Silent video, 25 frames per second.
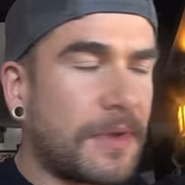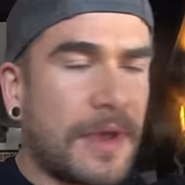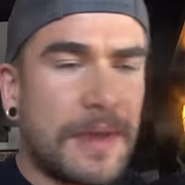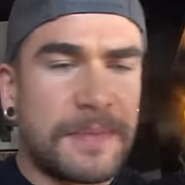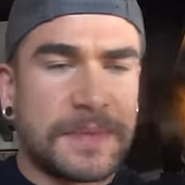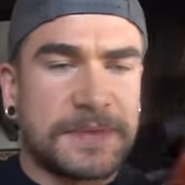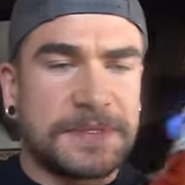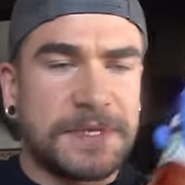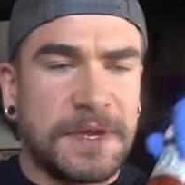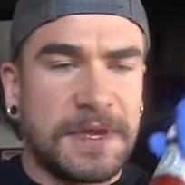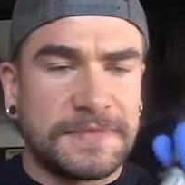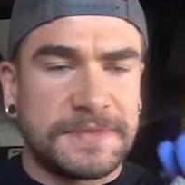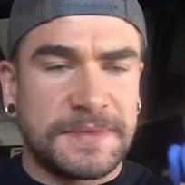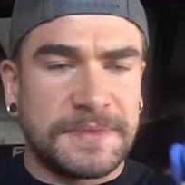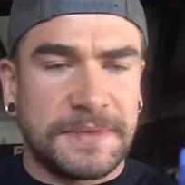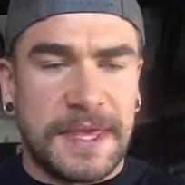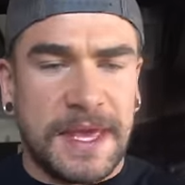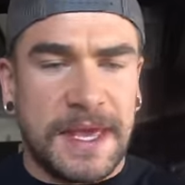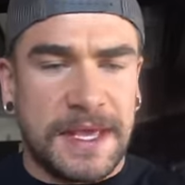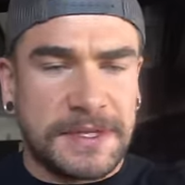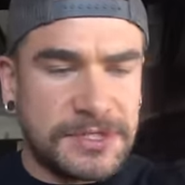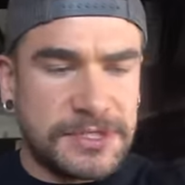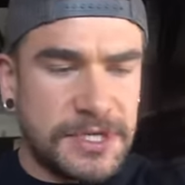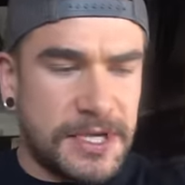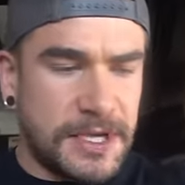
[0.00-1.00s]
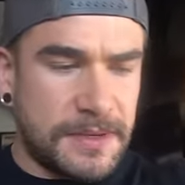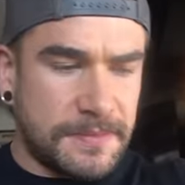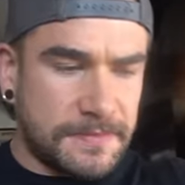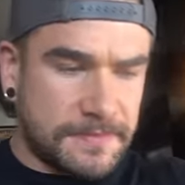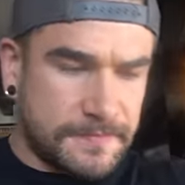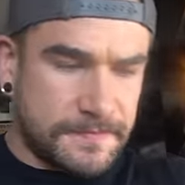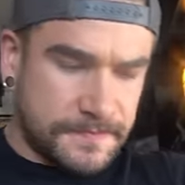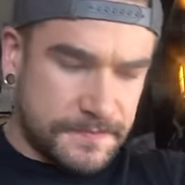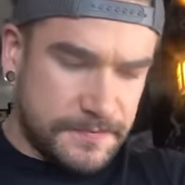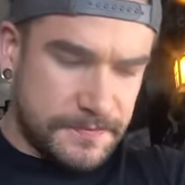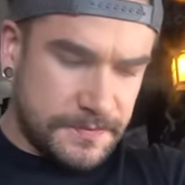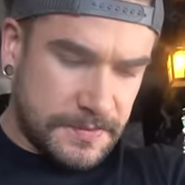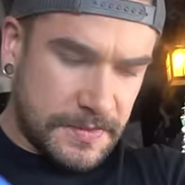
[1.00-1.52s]
grab myself some ketchup.
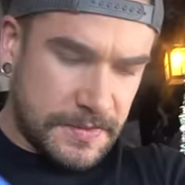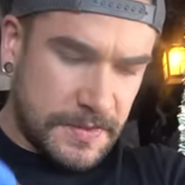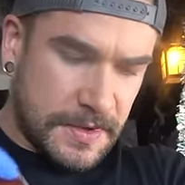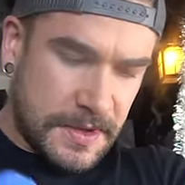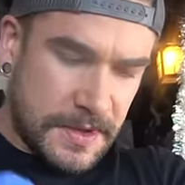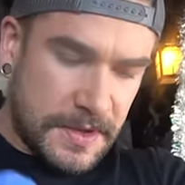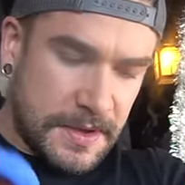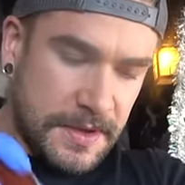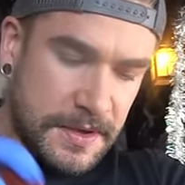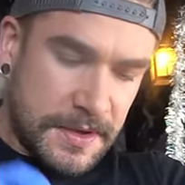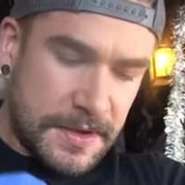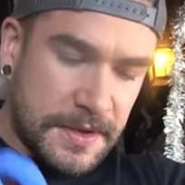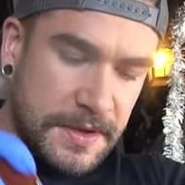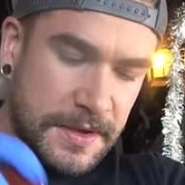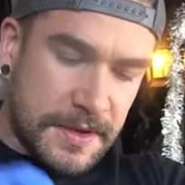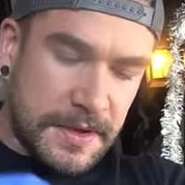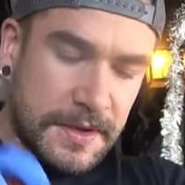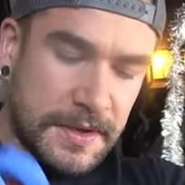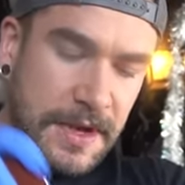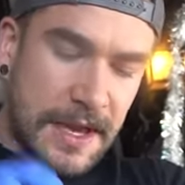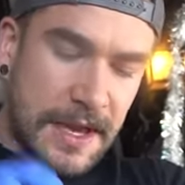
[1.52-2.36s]
I